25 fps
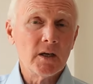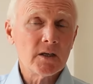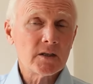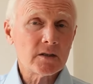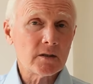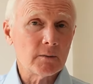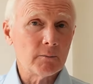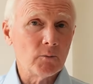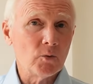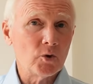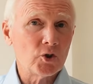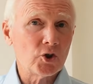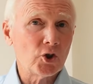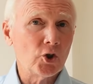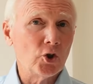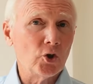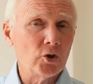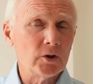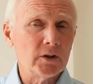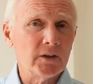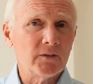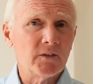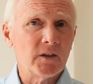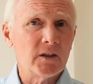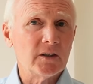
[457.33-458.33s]
Some would
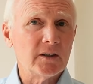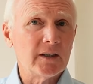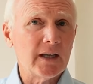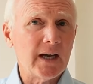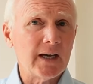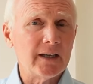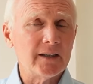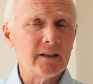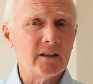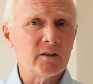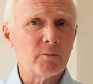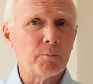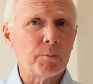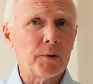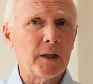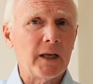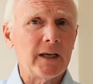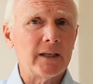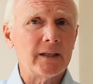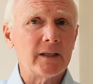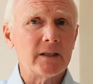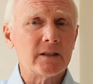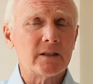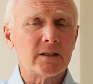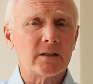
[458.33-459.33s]
call it the ninth
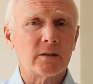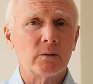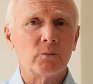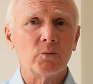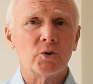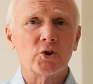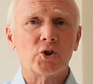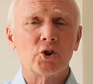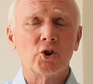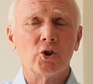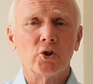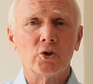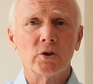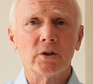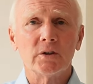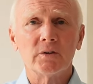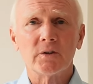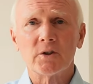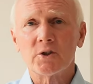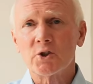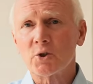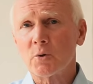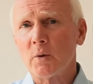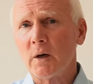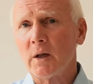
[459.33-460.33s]
planet, some would call it
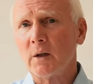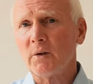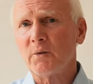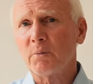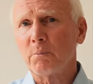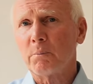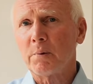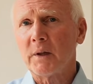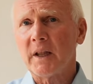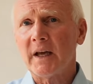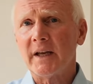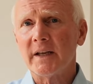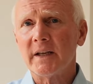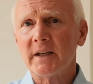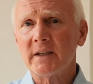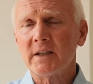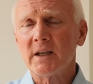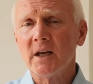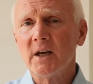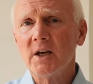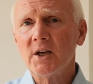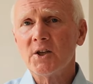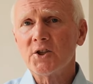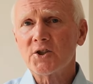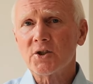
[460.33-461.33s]
the twelfth planet,
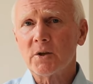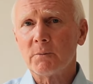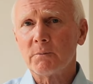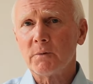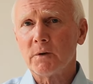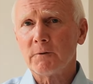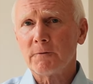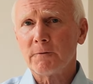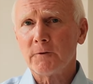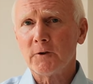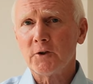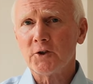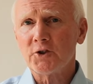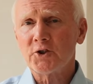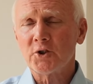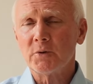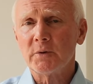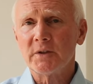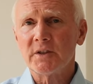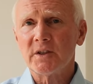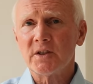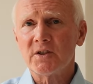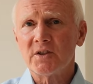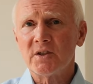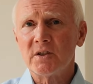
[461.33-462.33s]
some refer to
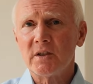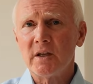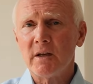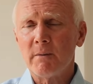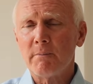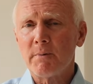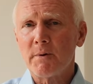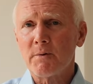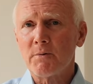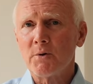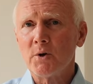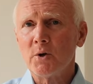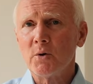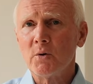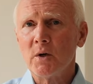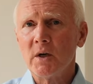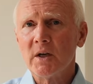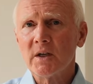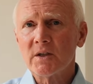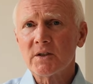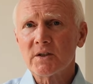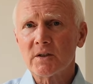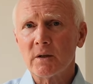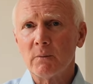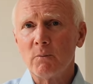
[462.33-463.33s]
it as Nibiru,
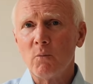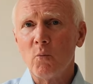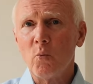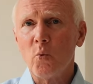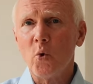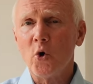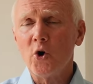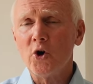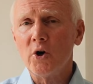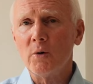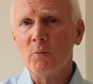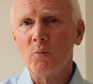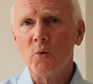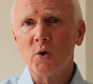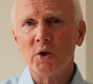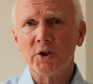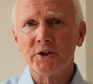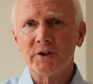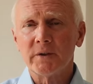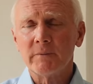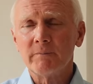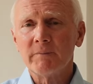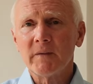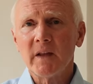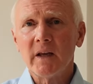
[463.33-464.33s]
some
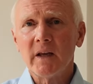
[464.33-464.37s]
wormwood.